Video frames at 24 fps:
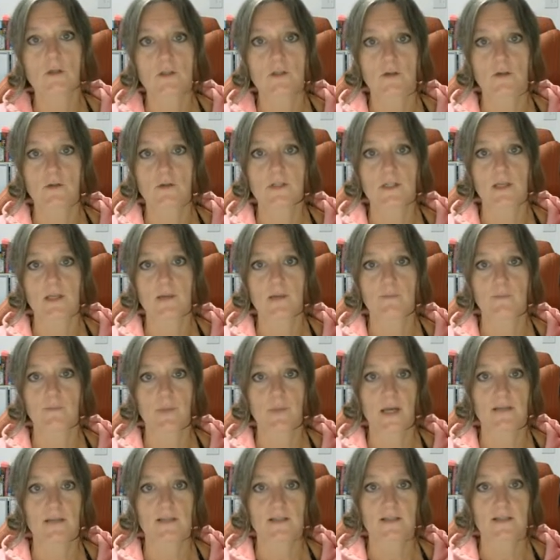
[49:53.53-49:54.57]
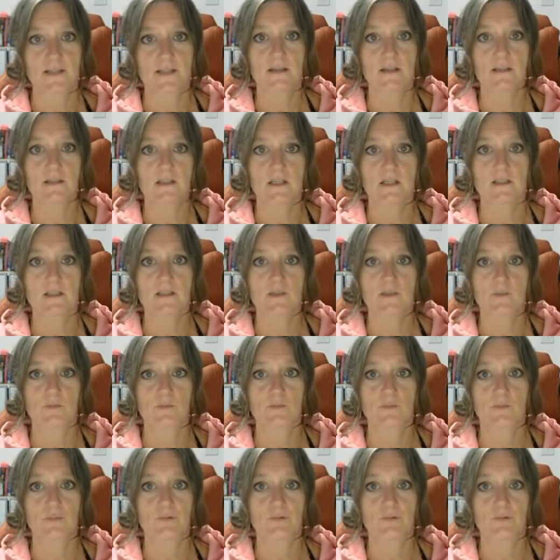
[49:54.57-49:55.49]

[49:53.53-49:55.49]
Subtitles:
as long as they're paying their taxes